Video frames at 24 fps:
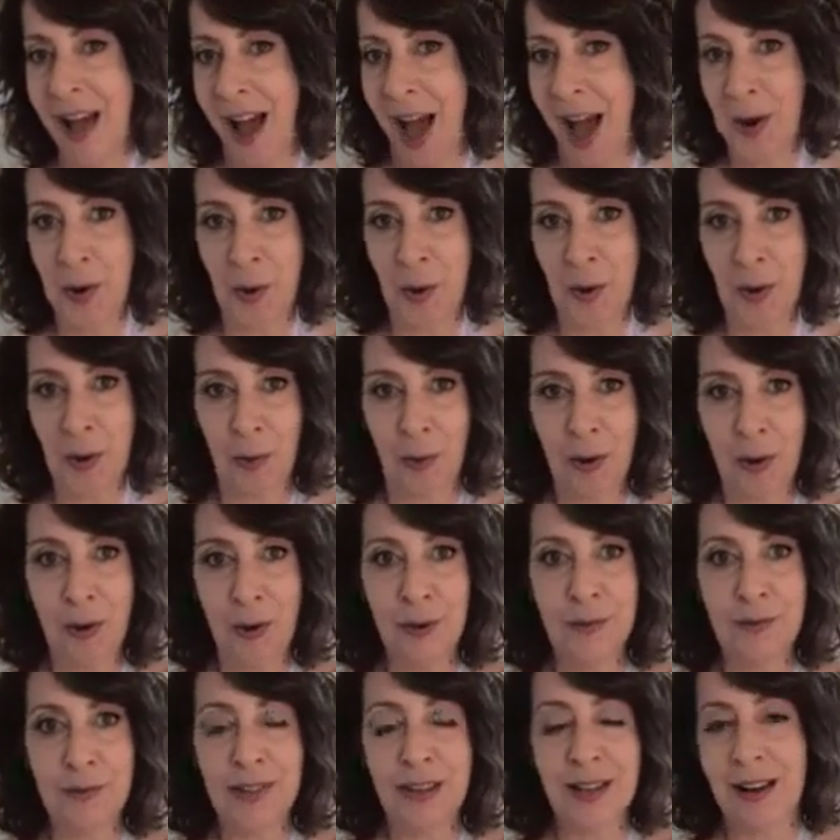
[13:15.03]
I don't know,
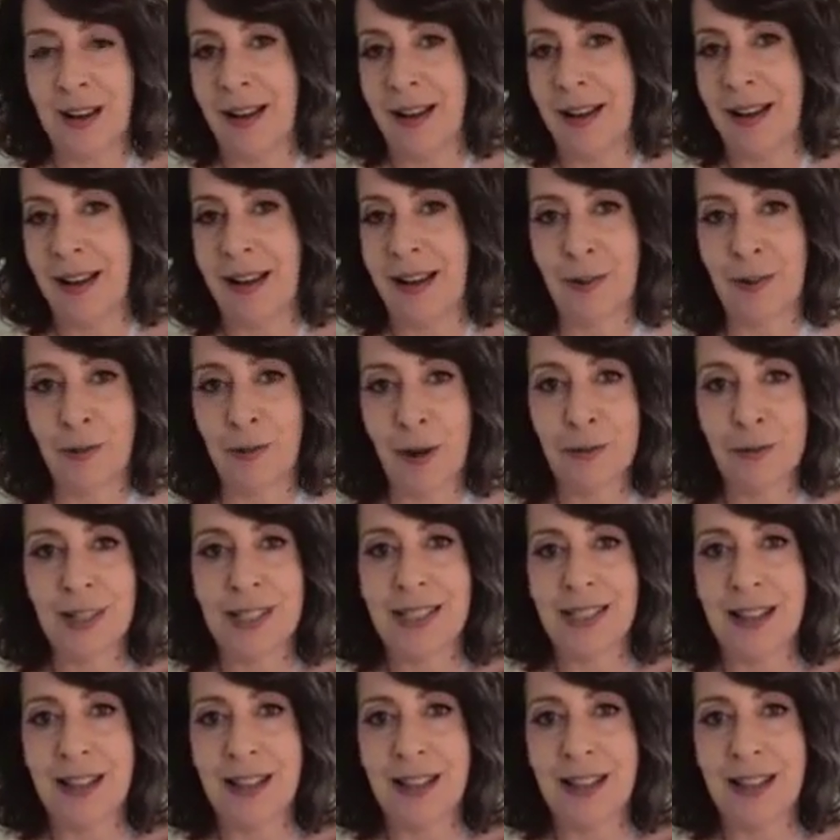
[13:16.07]
grown